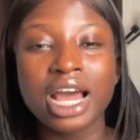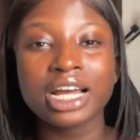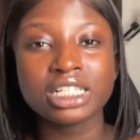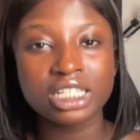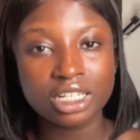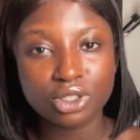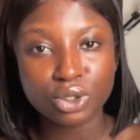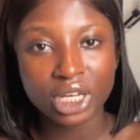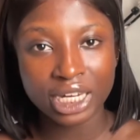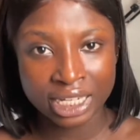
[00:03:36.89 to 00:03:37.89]
and gentle
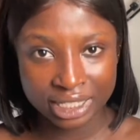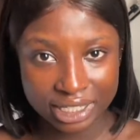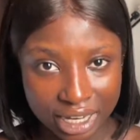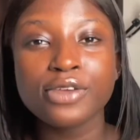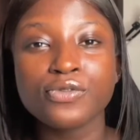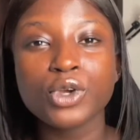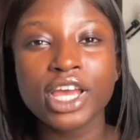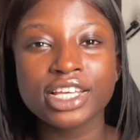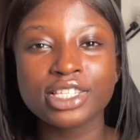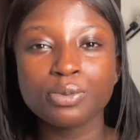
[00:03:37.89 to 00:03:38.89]
cleanser, if you
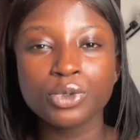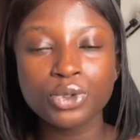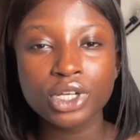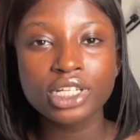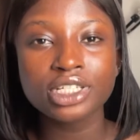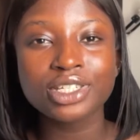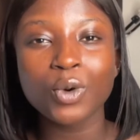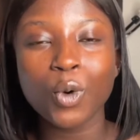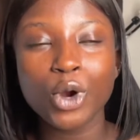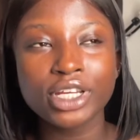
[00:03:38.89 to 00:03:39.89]
experience
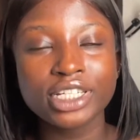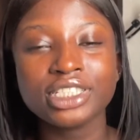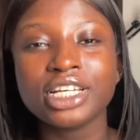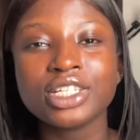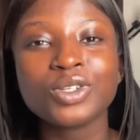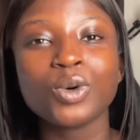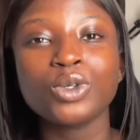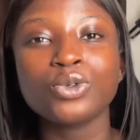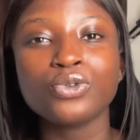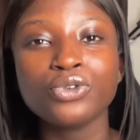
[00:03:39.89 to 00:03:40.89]
oiliness, or
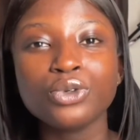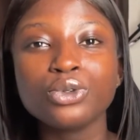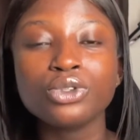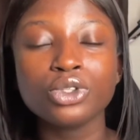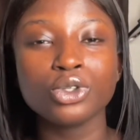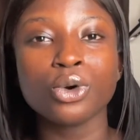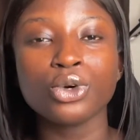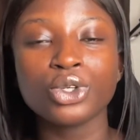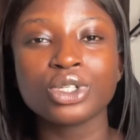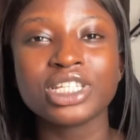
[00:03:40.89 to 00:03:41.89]
you feel
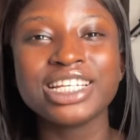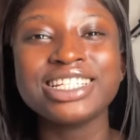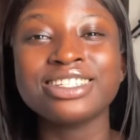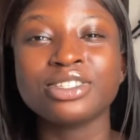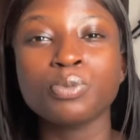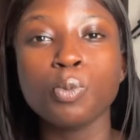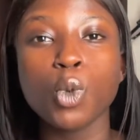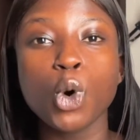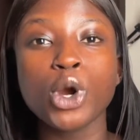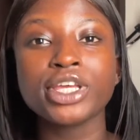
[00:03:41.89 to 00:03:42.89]
your skin is
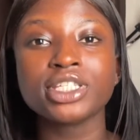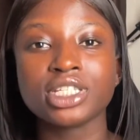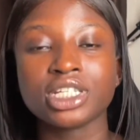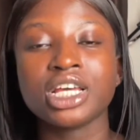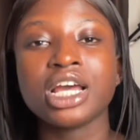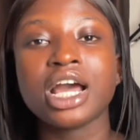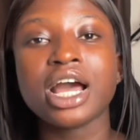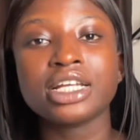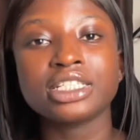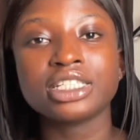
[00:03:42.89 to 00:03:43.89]
moist
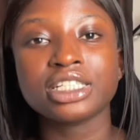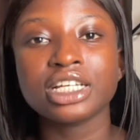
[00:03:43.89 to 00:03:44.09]
and